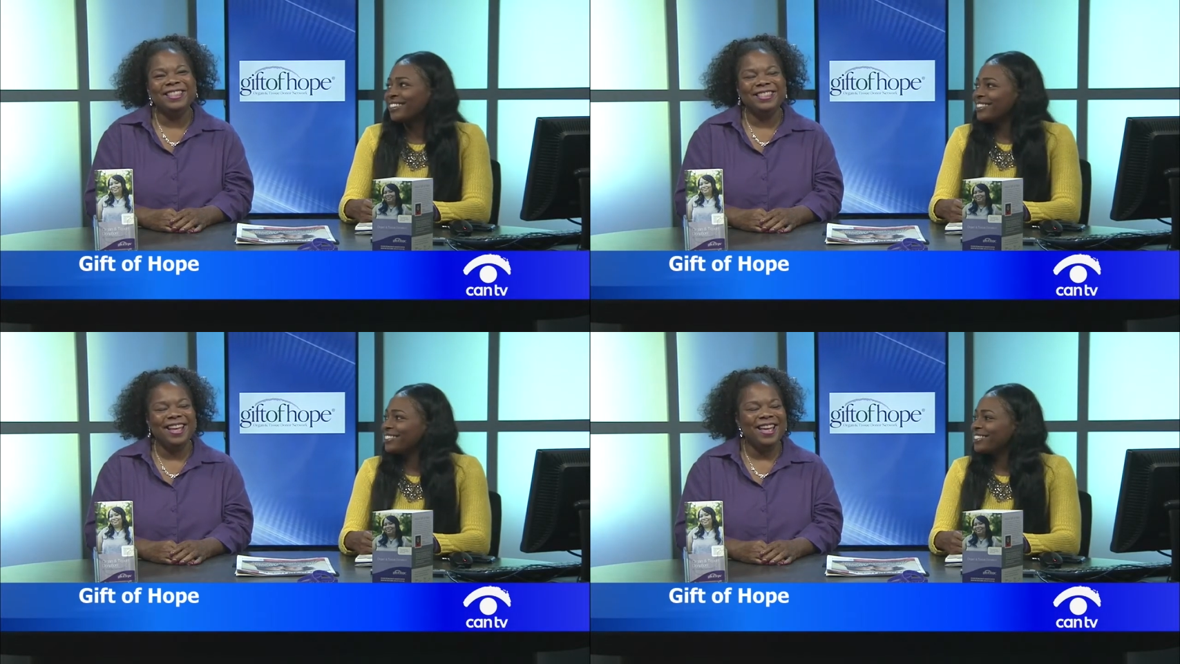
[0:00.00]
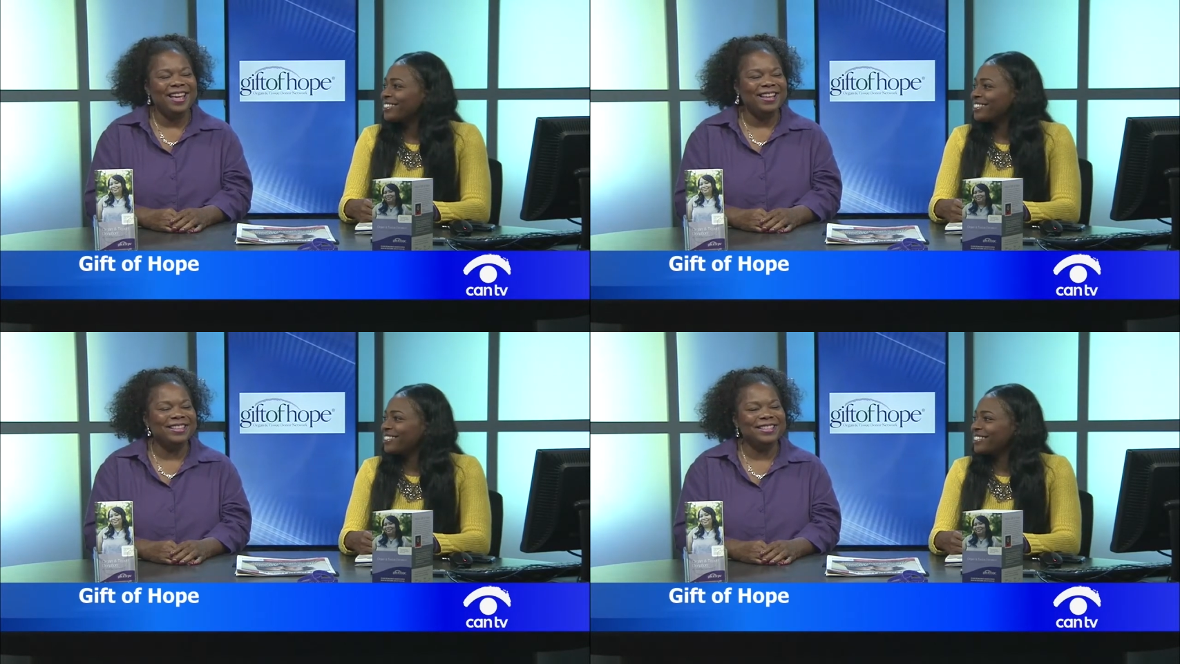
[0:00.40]

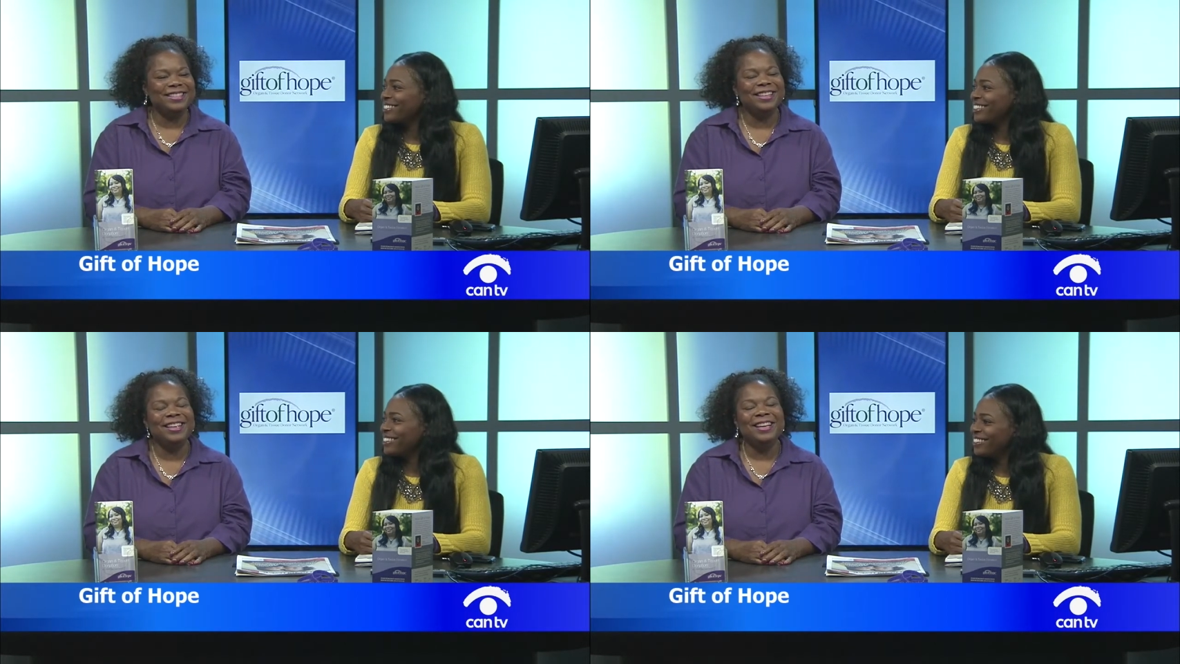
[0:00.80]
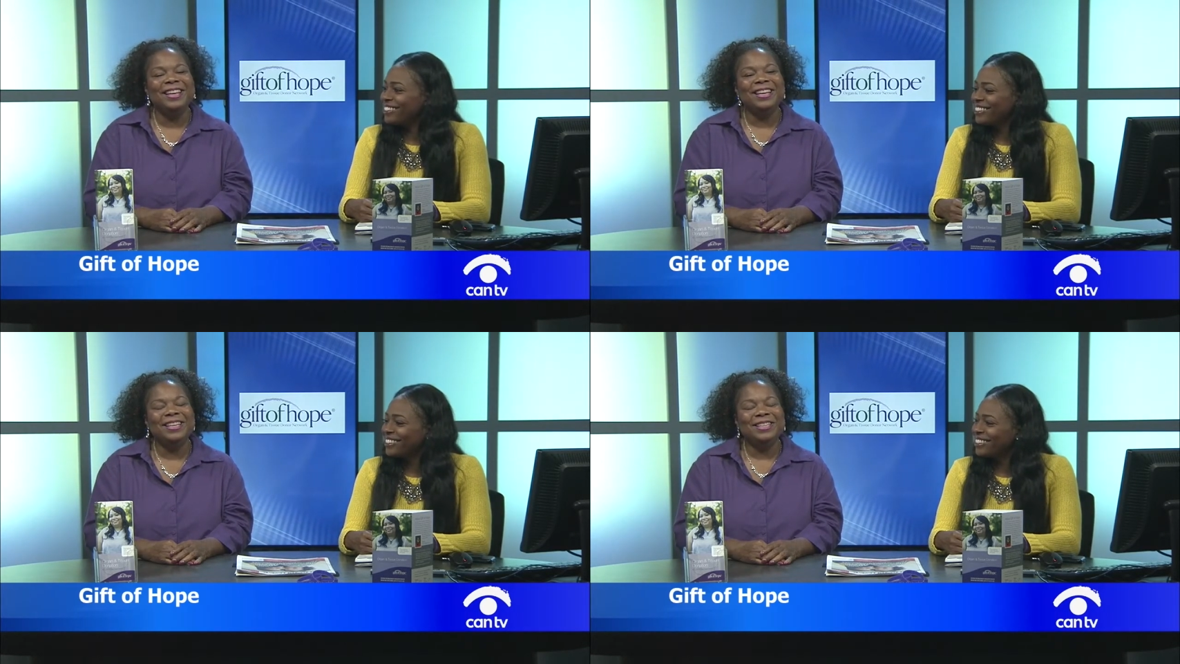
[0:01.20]
Speaker 1: Thanks.
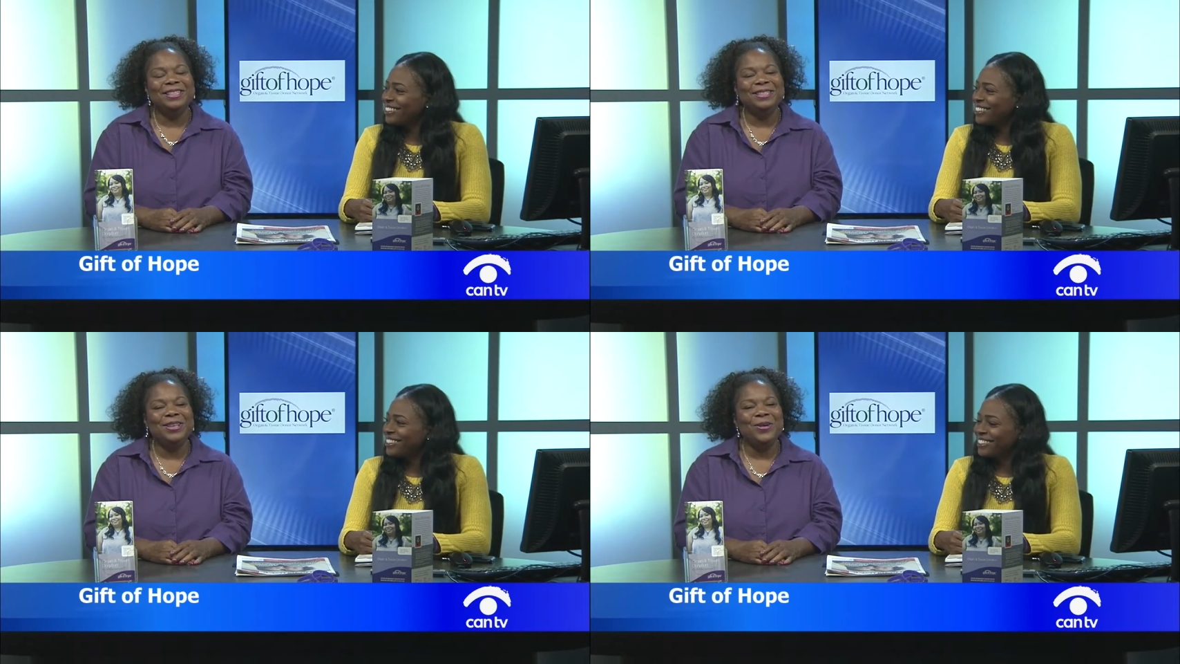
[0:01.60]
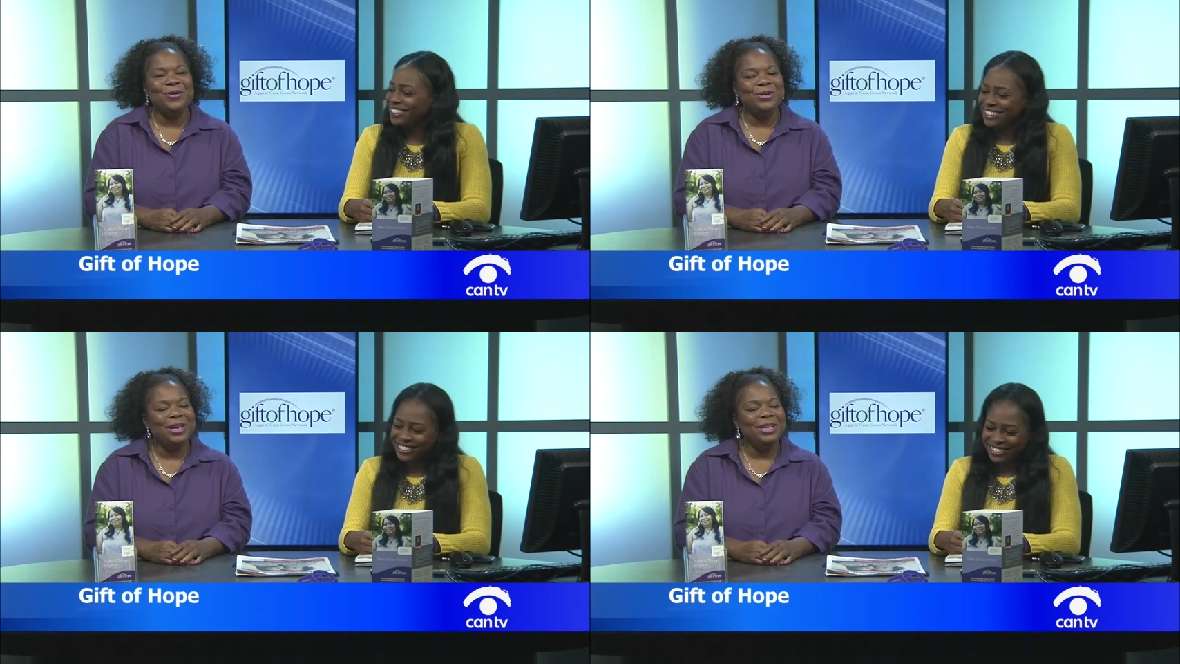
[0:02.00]

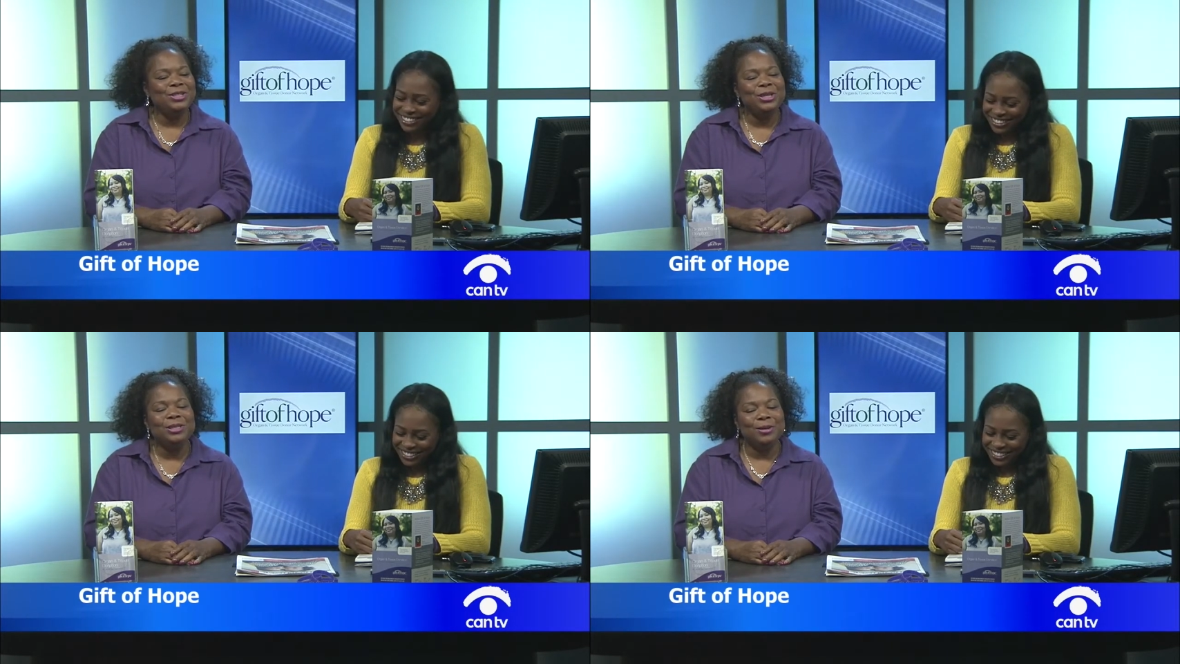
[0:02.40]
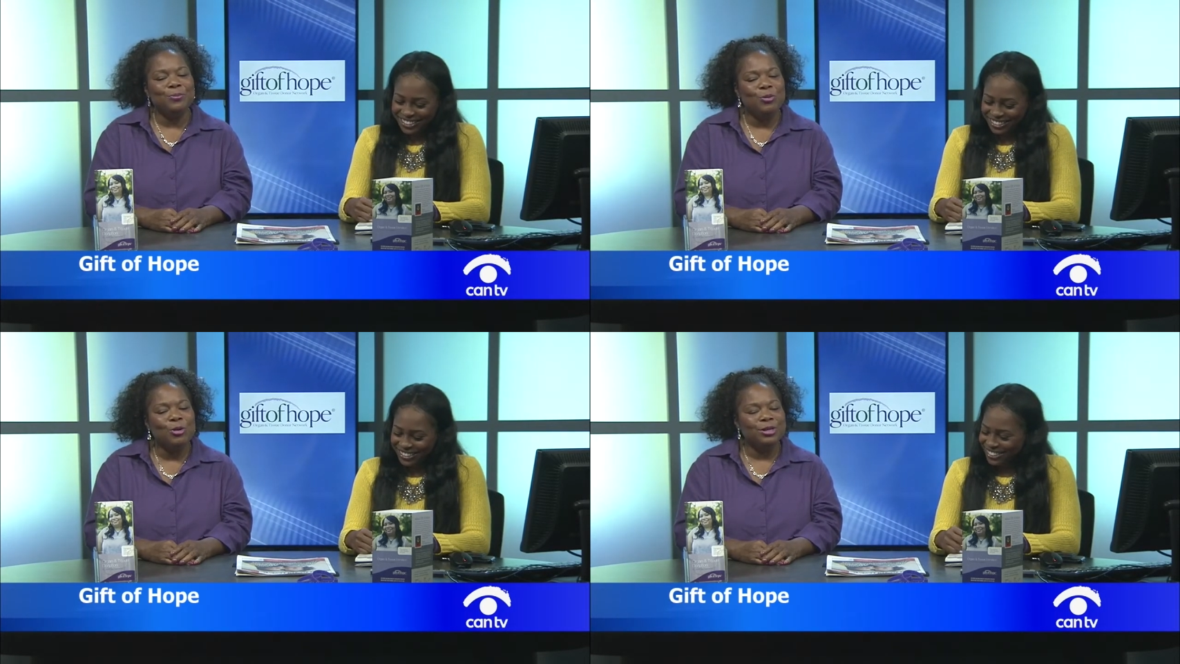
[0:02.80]
so it's just
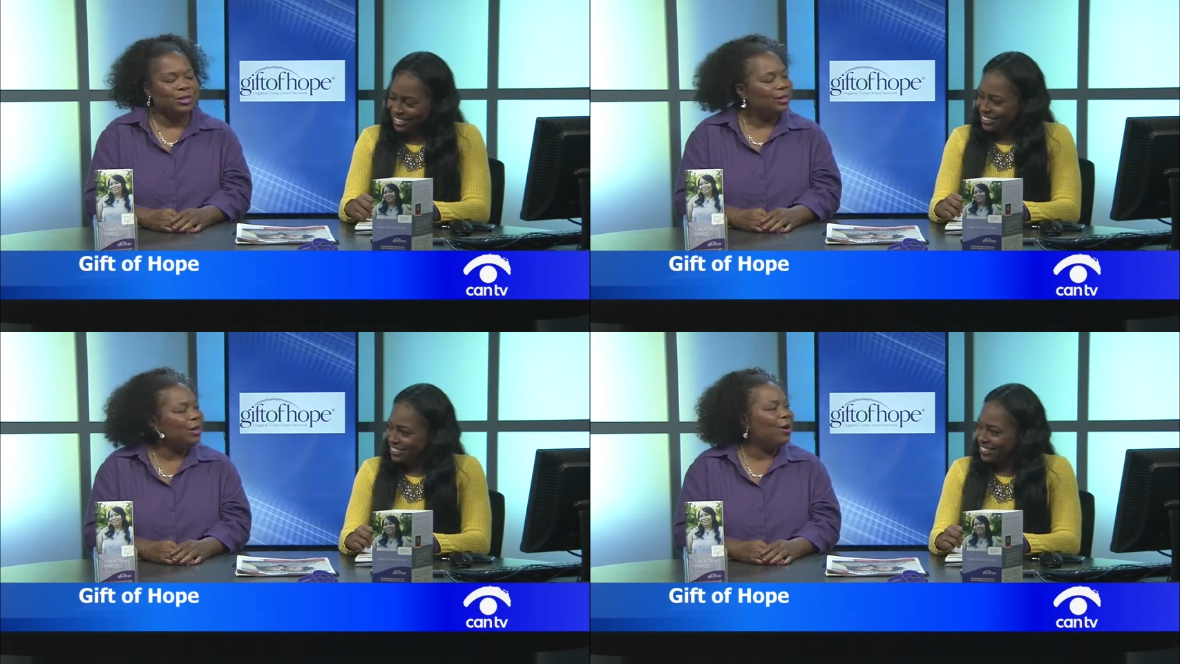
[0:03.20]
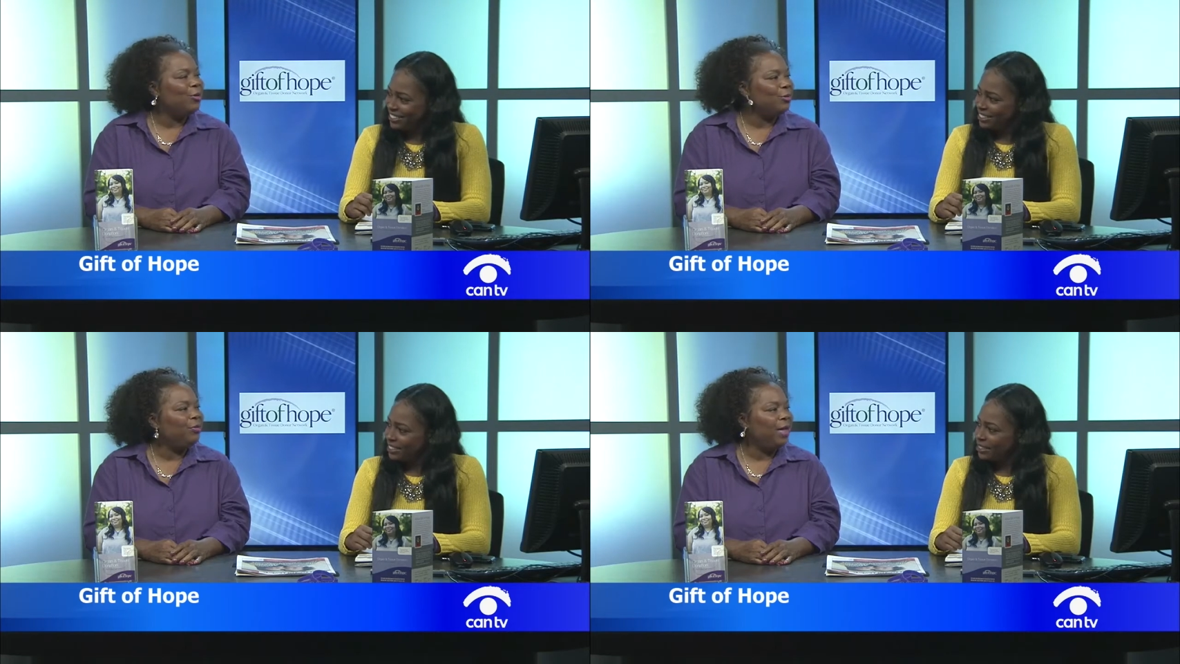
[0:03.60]
important to know